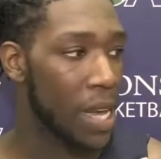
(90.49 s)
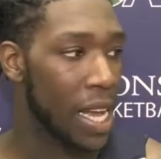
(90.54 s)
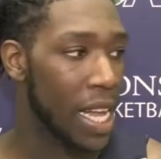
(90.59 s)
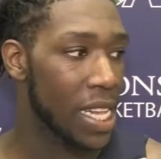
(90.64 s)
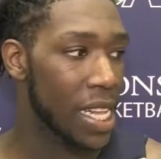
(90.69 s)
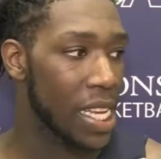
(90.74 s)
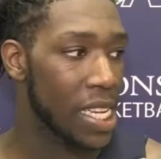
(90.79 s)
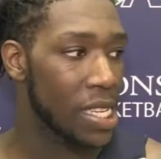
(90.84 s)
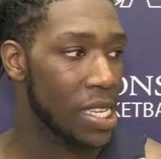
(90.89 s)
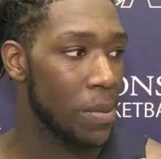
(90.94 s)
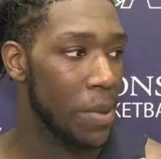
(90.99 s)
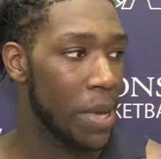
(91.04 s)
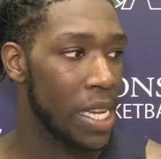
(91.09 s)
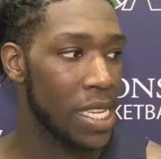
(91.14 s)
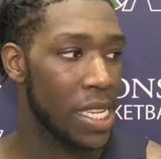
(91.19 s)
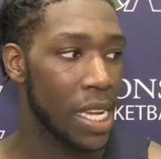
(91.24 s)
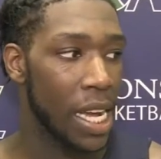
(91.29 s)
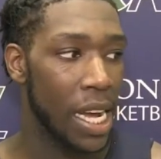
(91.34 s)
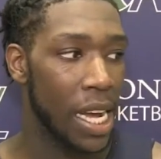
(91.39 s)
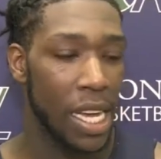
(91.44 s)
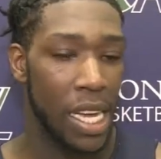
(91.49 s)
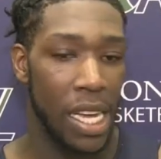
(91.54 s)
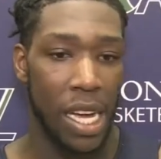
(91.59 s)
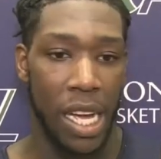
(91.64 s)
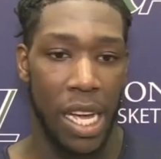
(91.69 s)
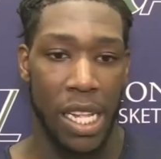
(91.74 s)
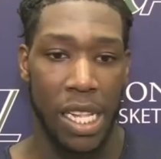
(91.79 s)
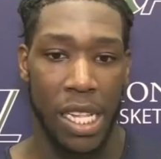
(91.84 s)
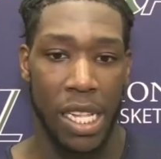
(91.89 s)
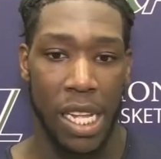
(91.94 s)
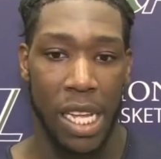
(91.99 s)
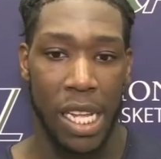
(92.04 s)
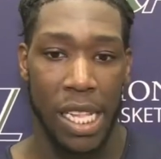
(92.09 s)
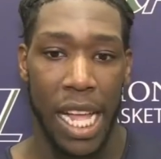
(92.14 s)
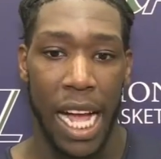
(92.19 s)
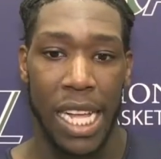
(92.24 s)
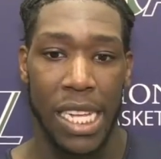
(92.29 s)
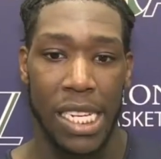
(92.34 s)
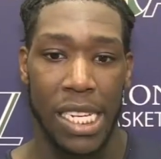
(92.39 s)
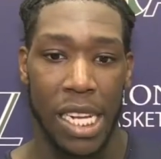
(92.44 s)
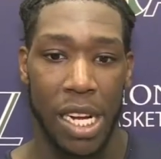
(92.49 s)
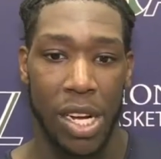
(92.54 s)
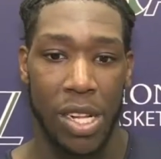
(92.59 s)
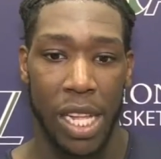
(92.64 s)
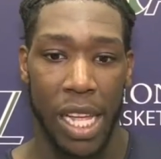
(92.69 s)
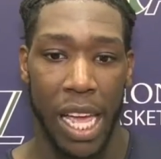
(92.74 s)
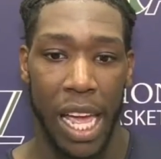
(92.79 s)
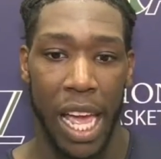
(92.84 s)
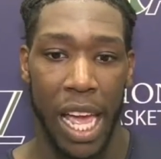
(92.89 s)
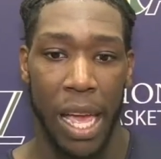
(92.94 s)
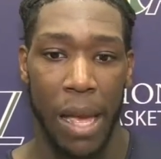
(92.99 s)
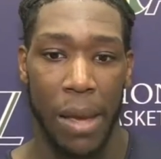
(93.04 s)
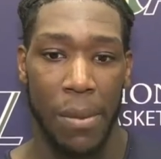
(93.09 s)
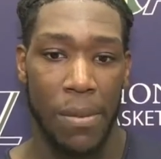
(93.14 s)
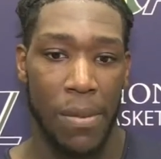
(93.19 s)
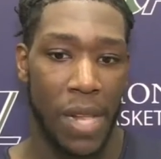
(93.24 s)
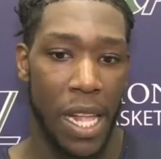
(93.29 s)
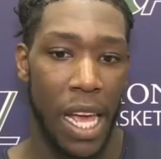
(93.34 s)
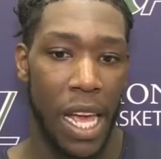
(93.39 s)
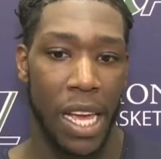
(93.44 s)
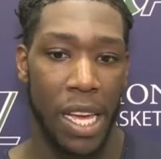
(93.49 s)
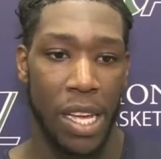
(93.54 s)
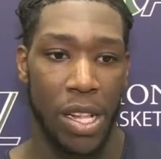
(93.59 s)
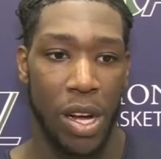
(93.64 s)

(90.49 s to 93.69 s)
and kind of get some insight and knowledge on the game that,